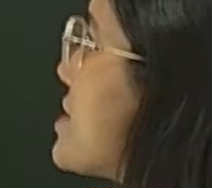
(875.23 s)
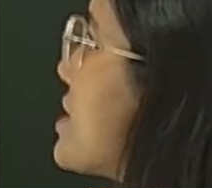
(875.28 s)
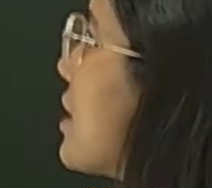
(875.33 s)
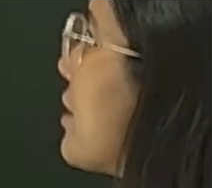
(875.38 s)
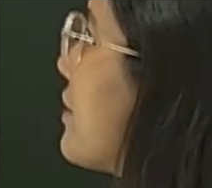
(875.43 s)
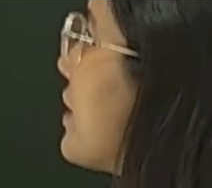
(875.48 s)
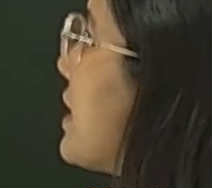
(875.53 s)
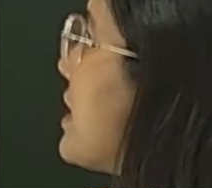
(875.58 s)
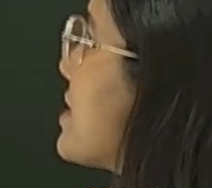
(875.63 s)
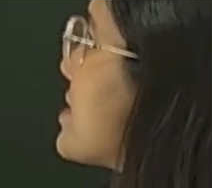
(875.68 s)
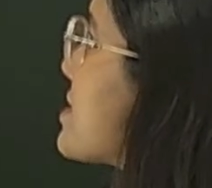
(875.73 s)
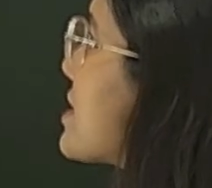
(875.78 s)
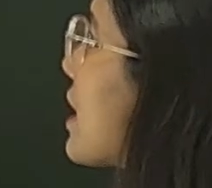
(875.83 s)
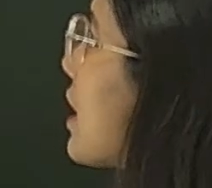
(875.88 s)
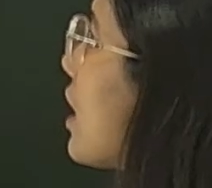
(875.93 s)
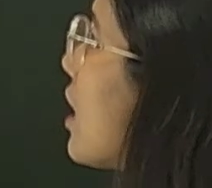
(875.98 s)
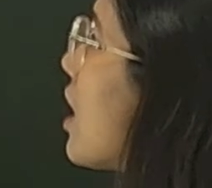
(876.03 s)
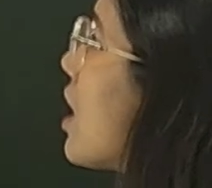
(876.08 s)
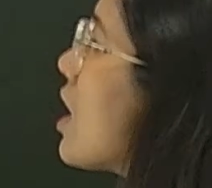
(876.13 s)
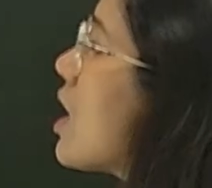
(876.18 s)
here is
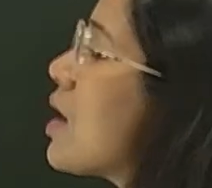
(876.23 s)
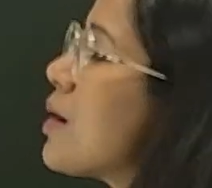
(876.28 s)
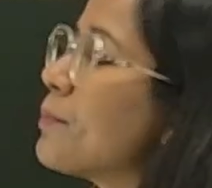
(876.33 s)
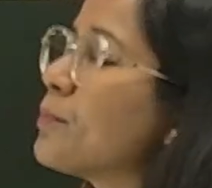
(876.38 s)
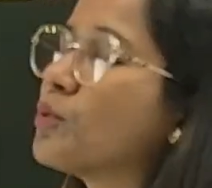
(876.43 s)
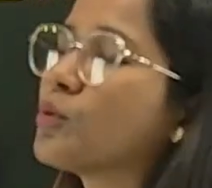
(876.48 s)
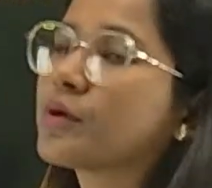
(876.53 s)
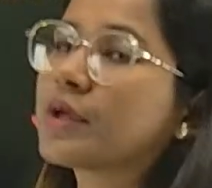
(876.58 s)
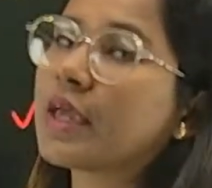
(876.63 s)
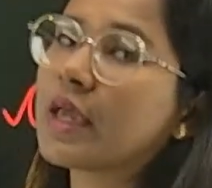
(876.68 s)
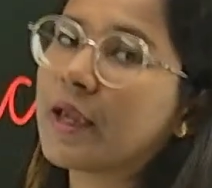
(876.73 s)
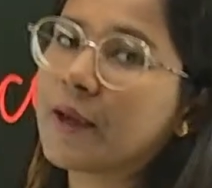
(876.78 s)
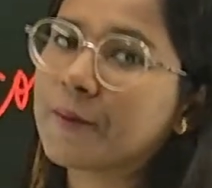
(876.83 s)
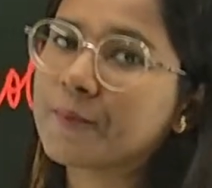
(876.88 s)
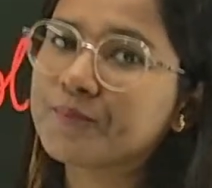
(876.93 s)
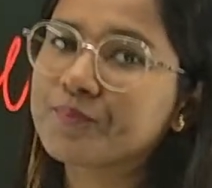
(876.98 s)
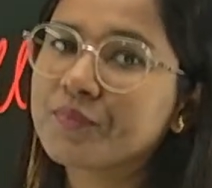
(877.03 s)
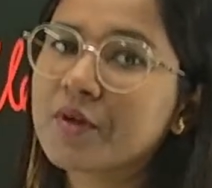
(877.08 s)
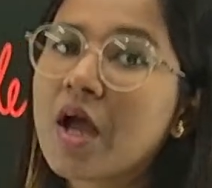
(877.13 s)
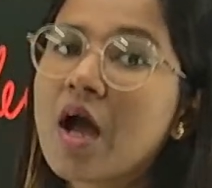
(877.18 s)
a bouquet.
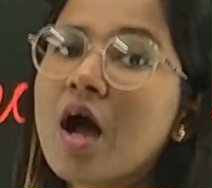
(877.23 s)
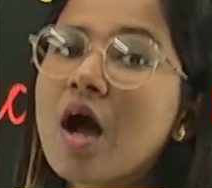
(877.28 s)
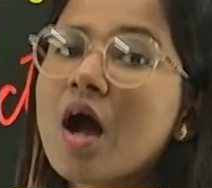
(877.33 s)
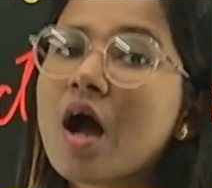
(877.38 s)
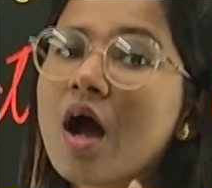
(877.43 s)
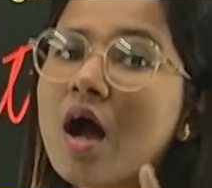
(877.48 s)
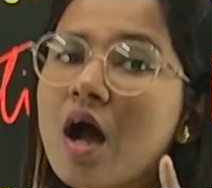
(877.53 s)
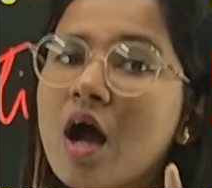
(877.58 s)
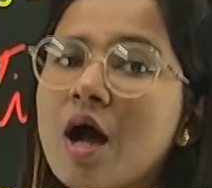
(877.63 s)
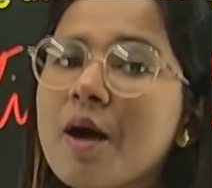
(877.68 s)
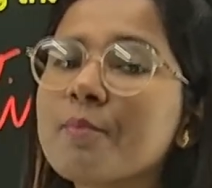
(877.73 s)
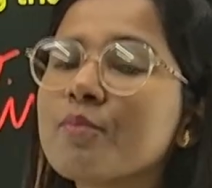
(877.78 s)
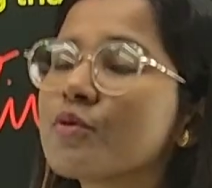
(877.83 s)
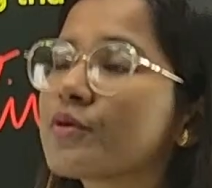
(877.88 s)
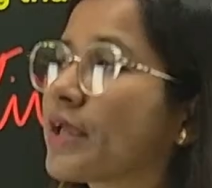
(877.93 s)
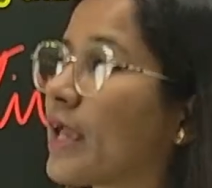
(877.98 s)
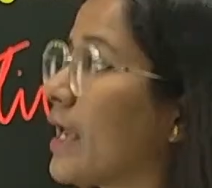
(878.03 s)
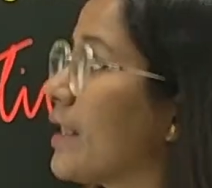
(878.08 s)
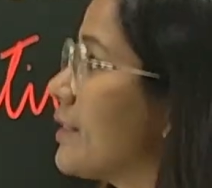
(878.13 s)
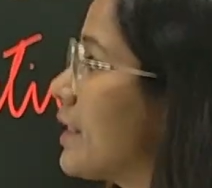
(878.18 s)
A
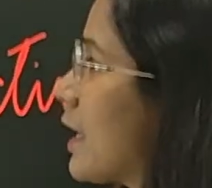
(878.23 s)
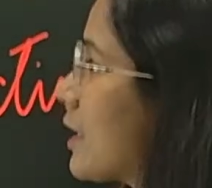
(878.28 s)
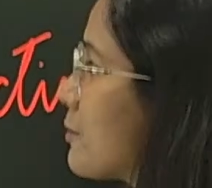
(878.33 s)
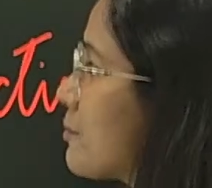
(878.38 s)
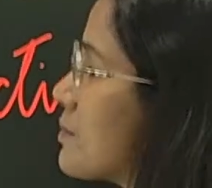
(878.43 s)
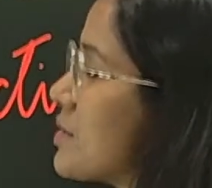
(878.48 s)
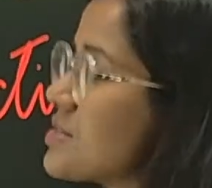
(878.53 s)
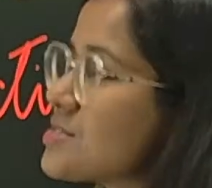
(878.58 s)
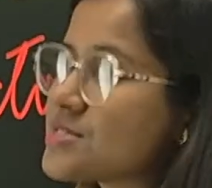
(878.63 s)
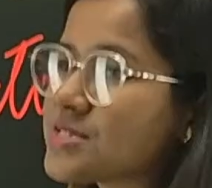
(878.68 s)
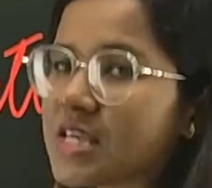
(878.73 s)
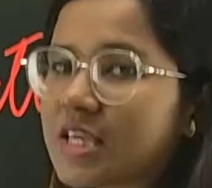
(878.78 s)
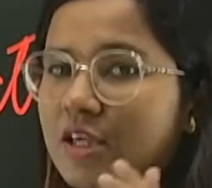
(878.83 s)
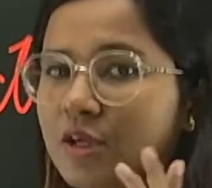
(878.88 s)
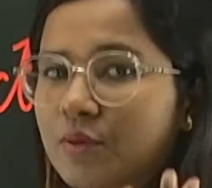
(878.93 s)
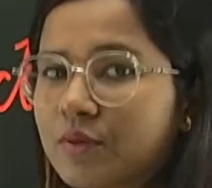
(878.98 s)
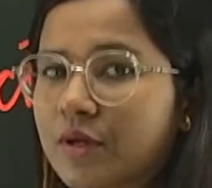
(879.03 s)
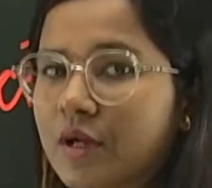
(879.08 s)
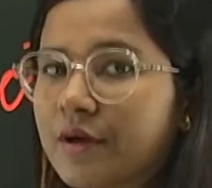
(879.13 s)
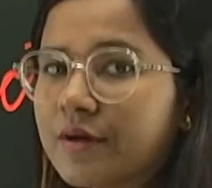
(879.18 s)
bouquet, that means
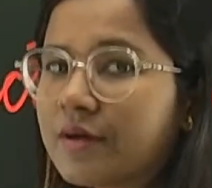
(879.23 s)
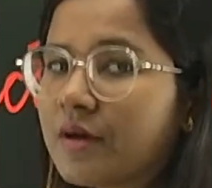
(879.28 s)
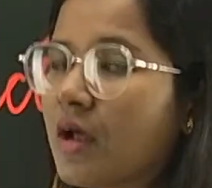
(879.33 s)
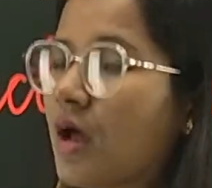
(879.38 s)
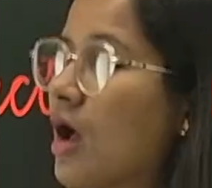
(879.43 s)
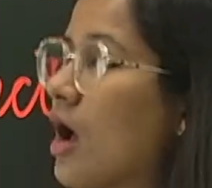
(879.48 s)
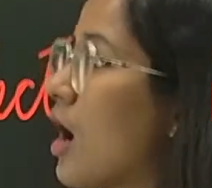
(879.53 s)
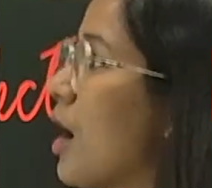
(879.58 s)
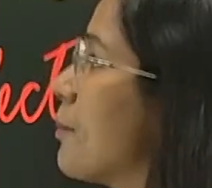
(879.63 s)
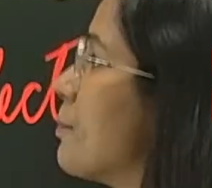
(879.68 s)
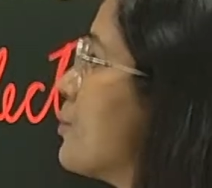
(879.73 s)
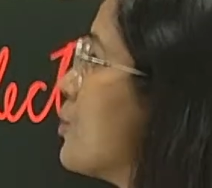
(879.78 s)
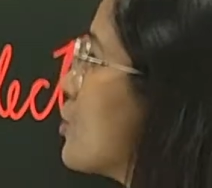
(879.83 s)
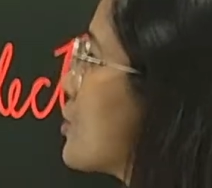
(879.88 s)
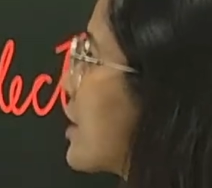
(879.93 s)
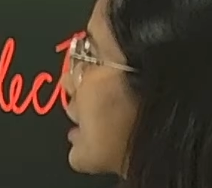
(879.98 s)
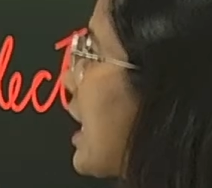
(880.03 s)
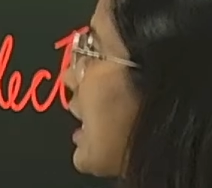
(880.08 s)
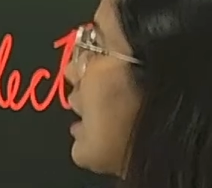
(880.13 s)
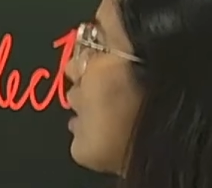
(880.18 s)
singular, a
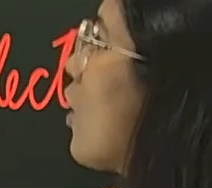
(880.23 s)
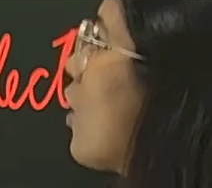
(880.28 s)
bouquet